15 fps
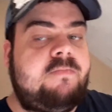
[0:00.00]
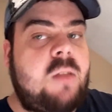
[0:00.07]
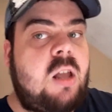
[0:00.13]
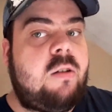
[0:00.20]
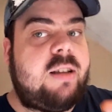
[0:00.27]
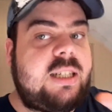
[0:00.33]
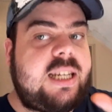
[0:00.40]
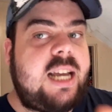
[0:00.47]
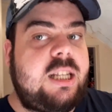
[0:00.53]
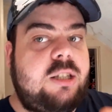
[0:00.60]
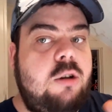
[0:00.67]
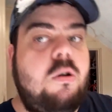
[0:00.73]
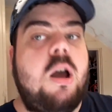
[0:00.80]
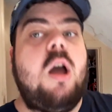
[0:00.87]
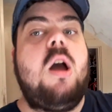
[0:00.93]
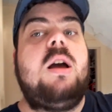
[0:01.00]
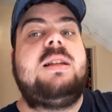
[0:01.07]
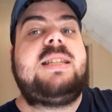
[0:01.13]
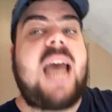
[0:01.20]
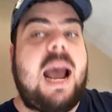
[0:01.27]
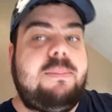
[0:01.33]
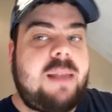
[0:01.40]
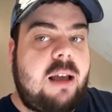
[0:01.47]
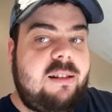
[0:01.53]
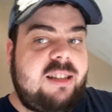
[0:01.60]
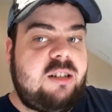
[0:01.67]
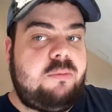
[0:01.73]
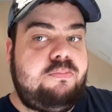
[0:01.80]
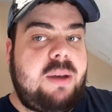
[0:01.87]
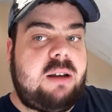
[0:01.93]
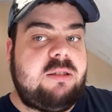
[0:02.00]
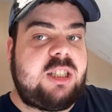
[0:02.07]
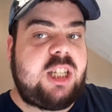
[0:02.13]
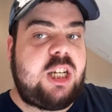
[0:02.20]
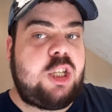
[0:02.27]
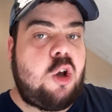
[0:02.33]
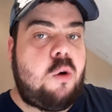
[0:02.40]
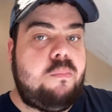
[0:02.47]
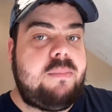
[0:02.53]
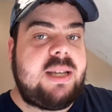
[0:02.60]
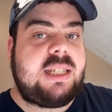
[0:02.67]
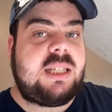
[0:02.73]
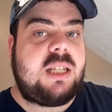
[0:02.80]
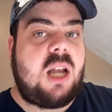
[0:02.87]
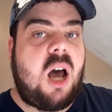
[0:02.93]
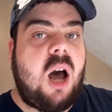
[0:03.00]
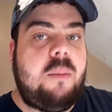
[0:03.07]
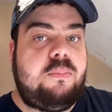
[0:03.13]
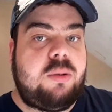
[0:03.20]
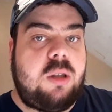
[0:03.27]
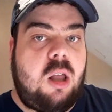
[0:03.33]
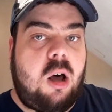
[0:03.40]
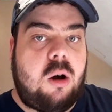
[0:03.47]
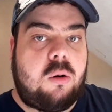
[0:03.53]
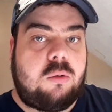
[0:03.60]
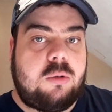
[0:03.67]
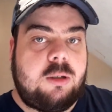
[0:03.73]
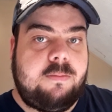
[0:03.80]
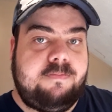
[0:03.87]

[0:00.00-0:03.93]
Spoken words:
Let's get to it. Tap that little bell so you don't miss an upload.